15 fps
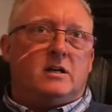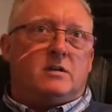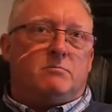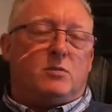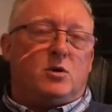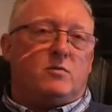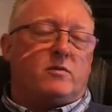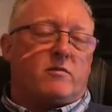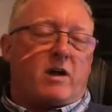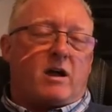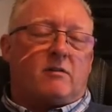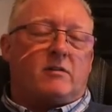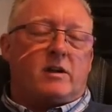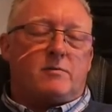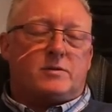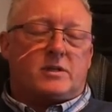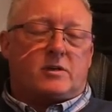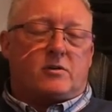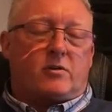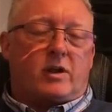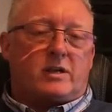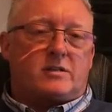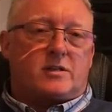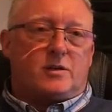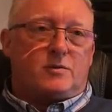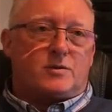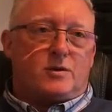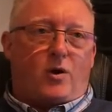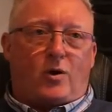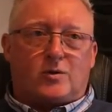move around, and it was a good
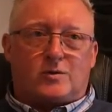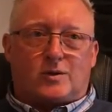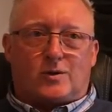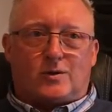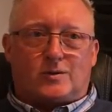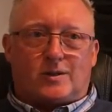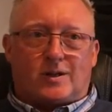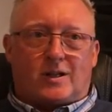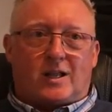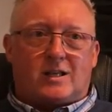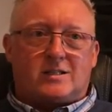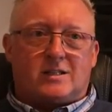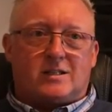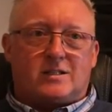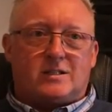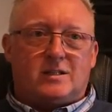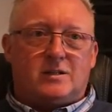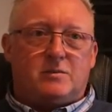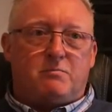excuse not to go to the classes.